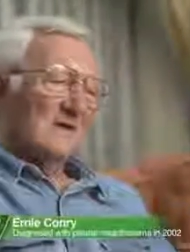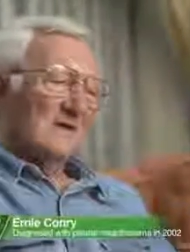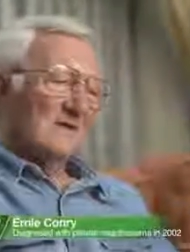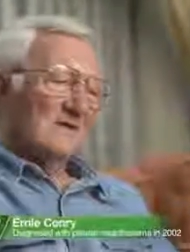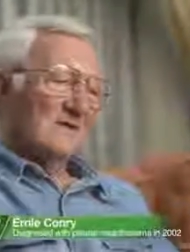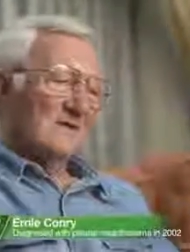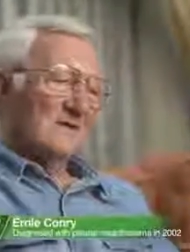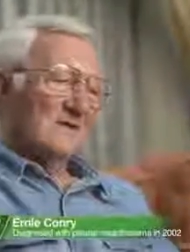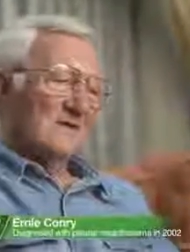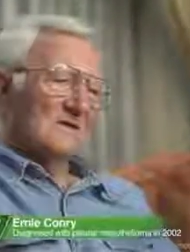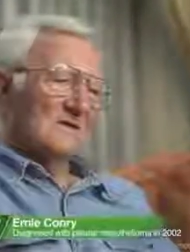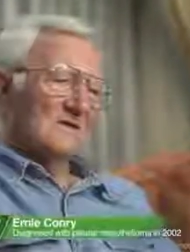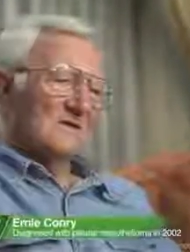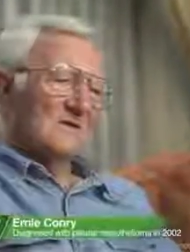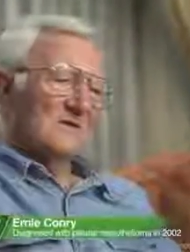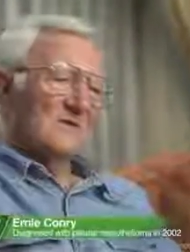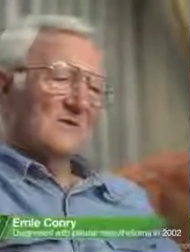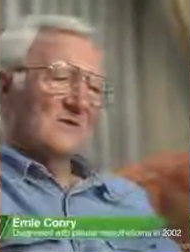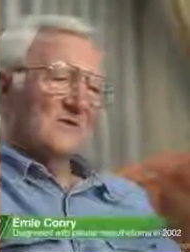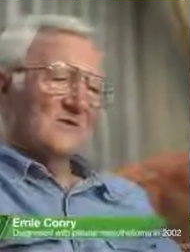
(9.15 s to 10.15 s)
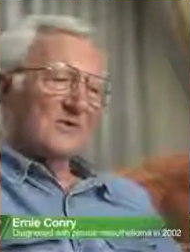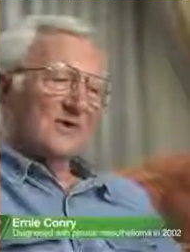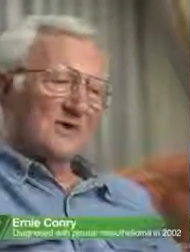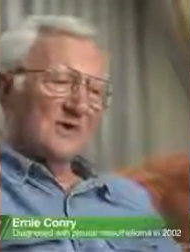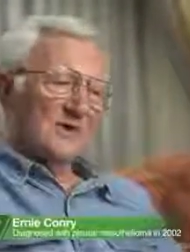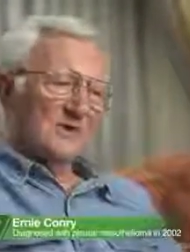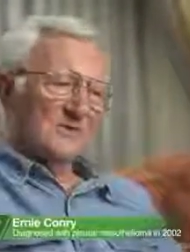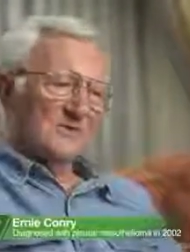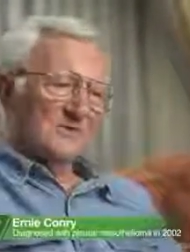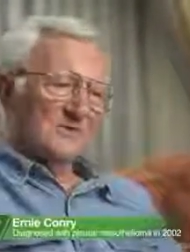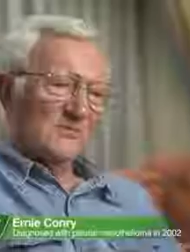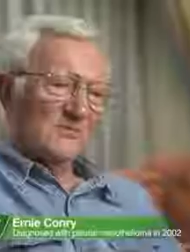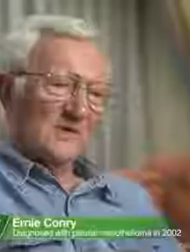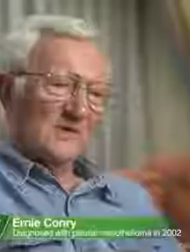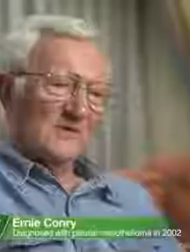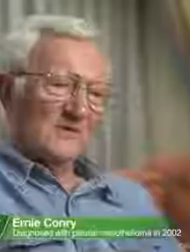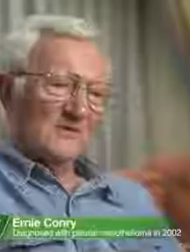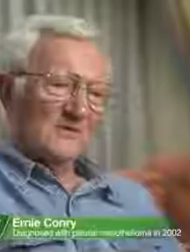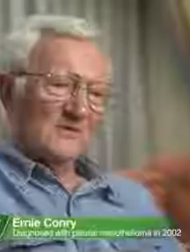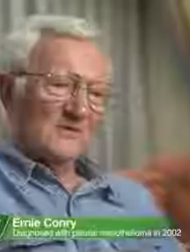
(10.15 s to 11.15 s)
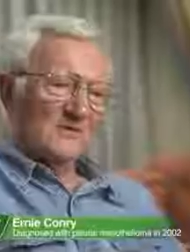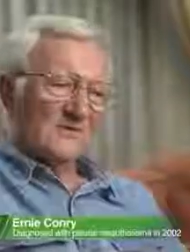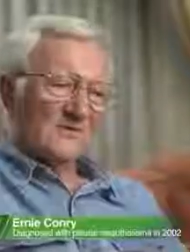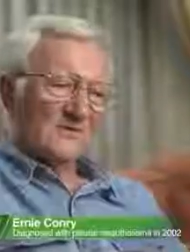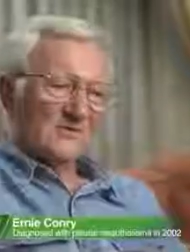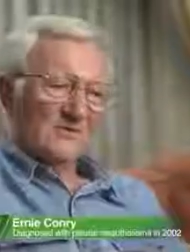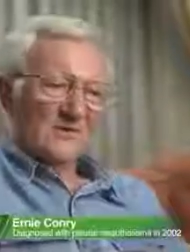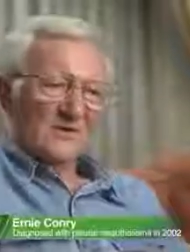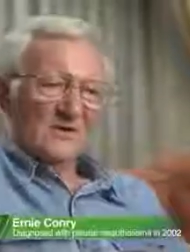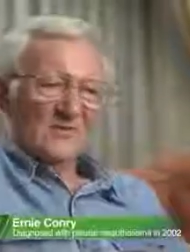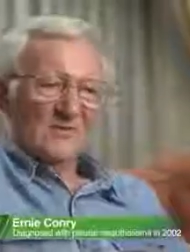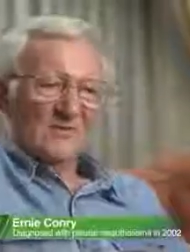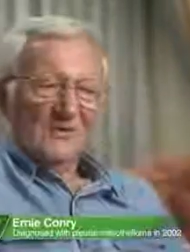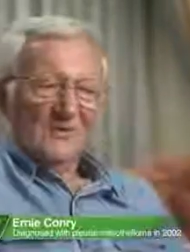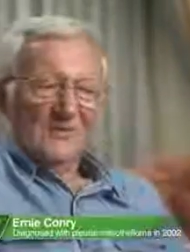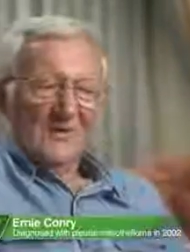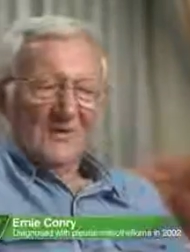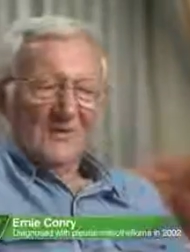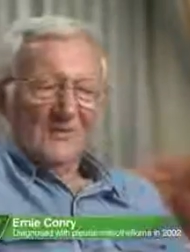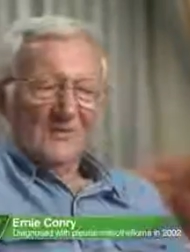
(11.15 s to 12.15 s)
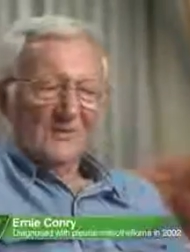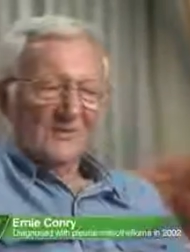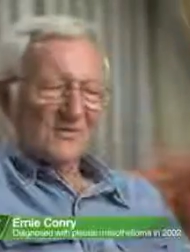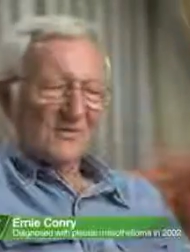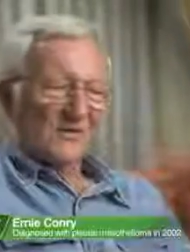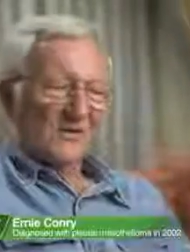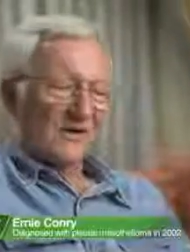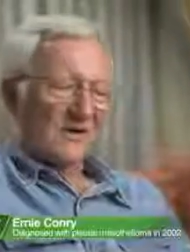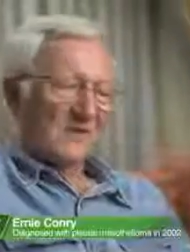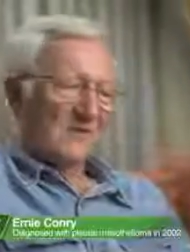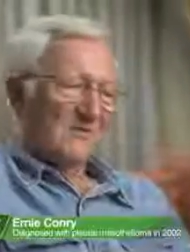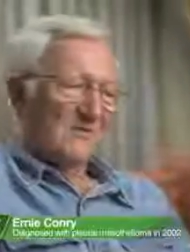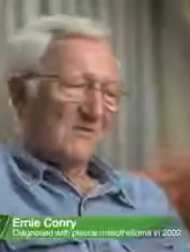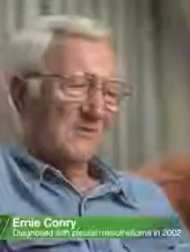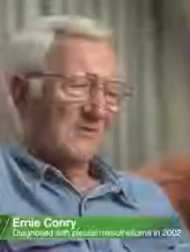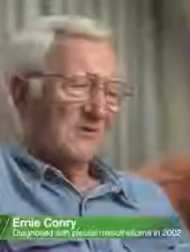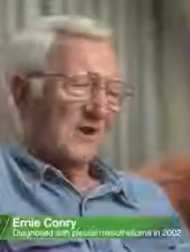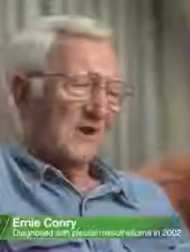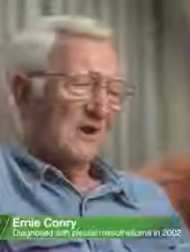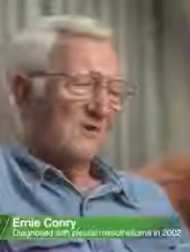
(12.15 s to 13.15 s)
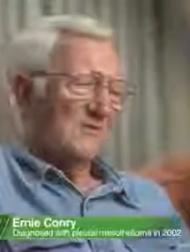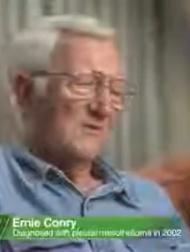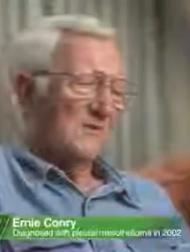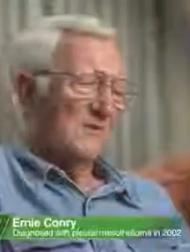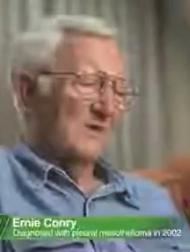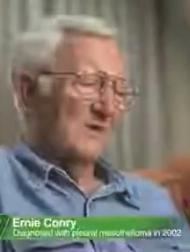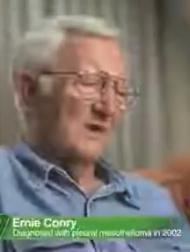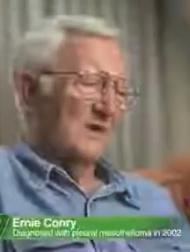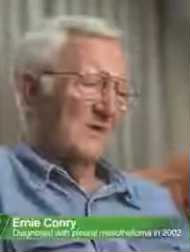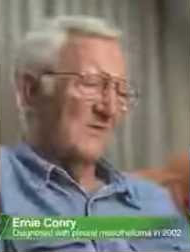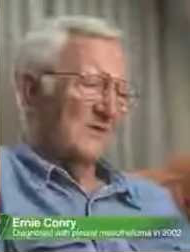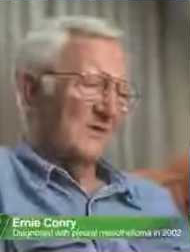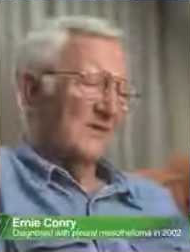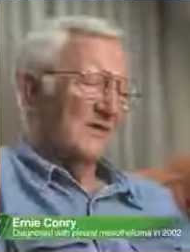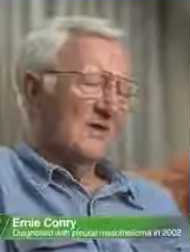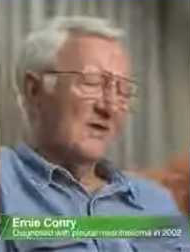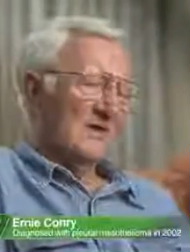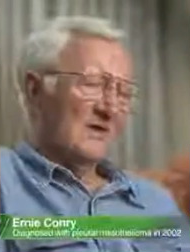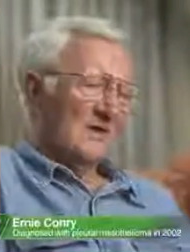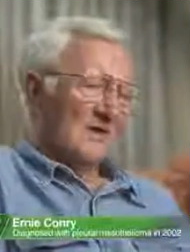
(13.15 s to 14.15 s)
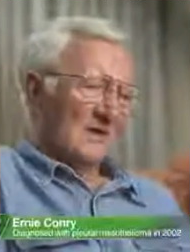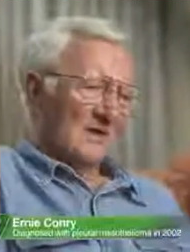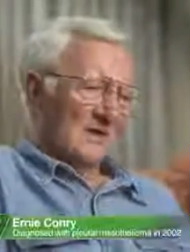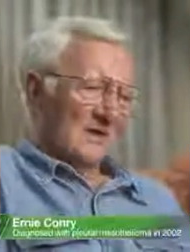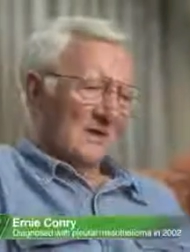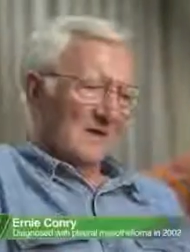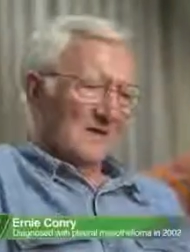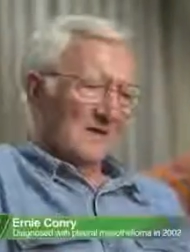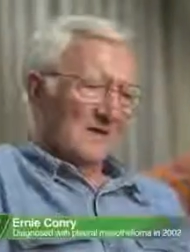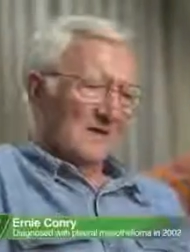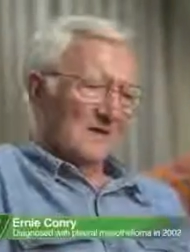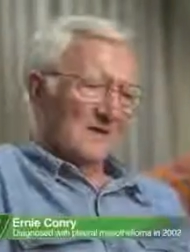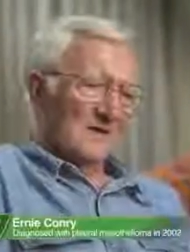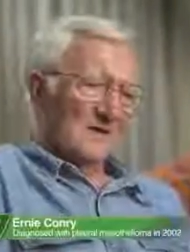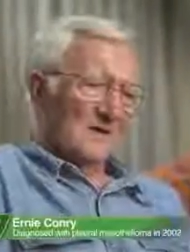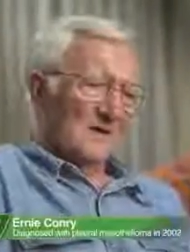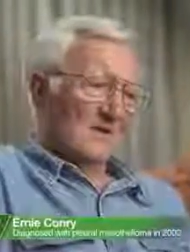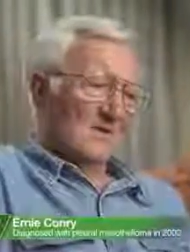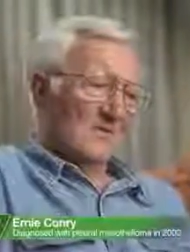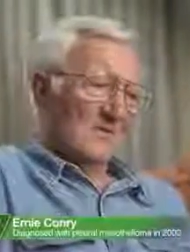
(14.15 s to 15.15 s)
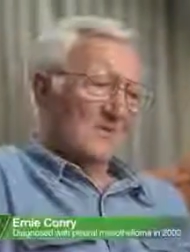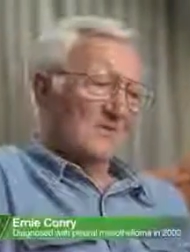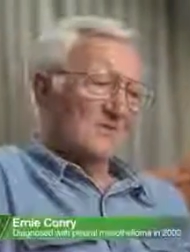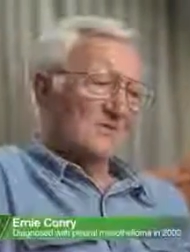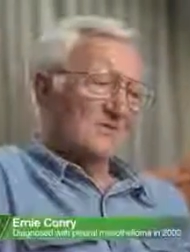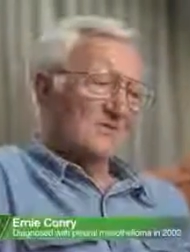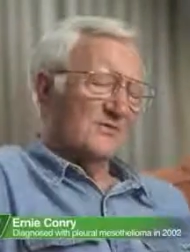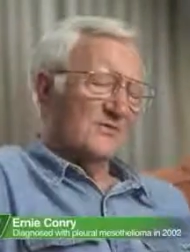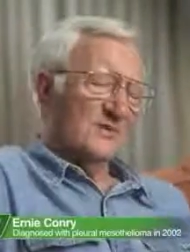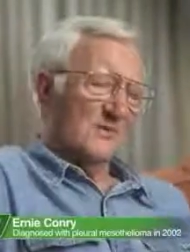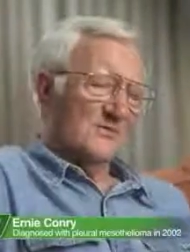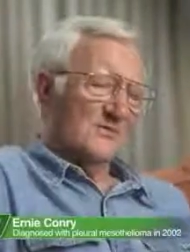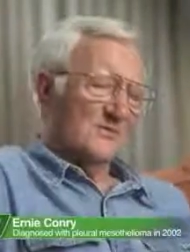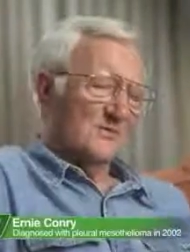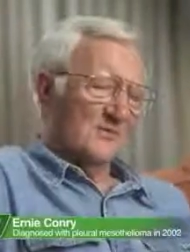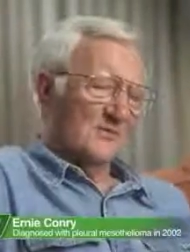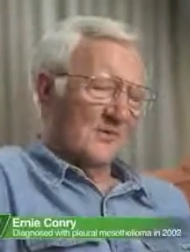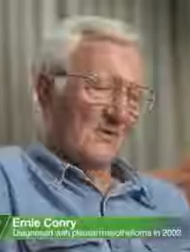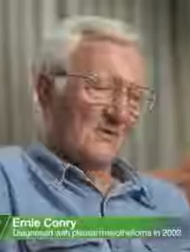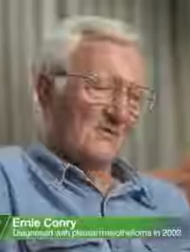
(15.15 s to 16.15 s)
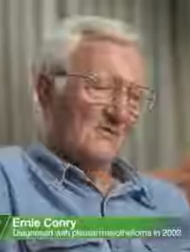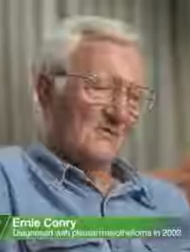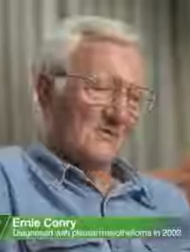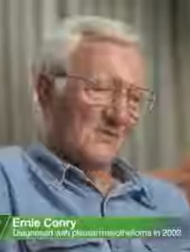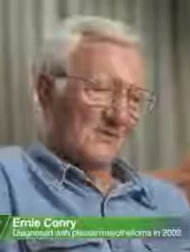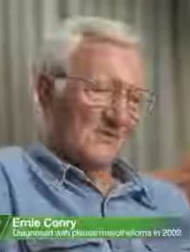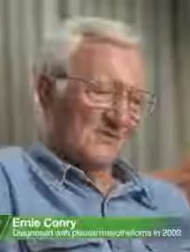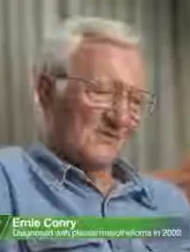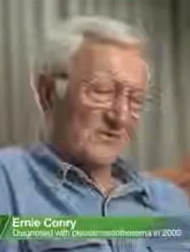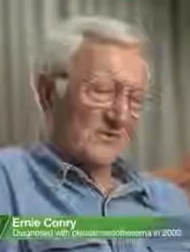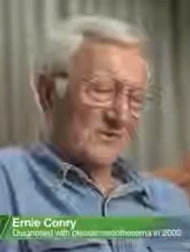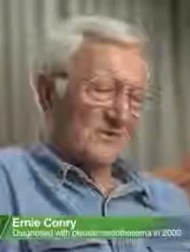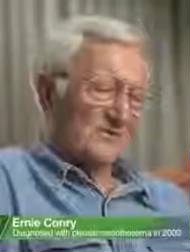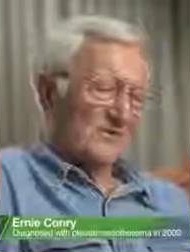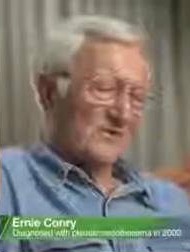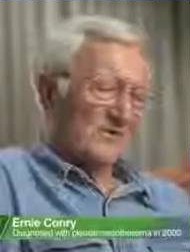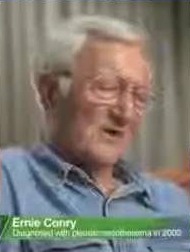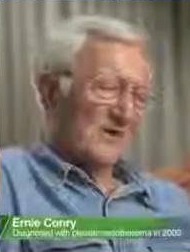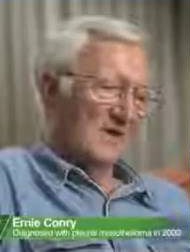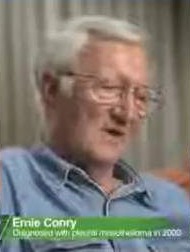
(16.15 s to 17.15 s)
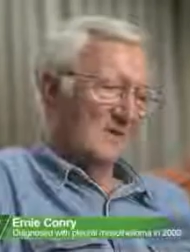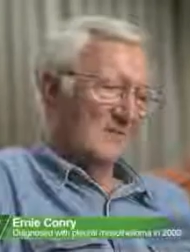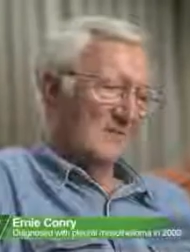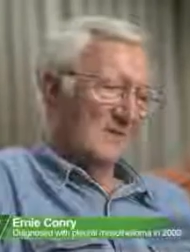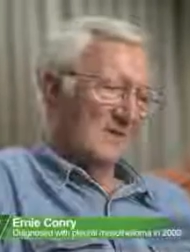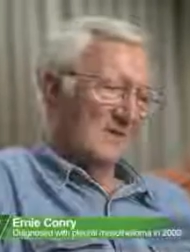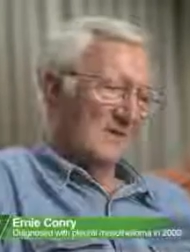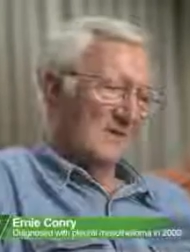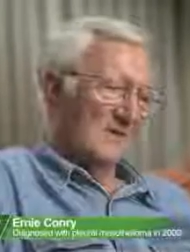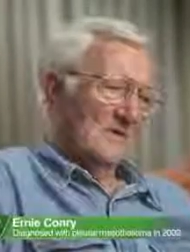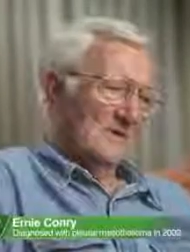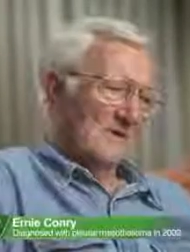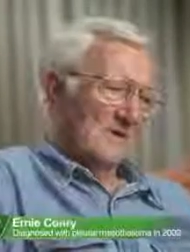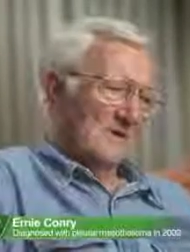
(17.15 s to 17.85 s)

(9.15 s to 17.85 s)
Uh, he, he spent 20, 25 years in the Navy. Retired from the Navy. Uh, he lived on ships most of this, this time, uh,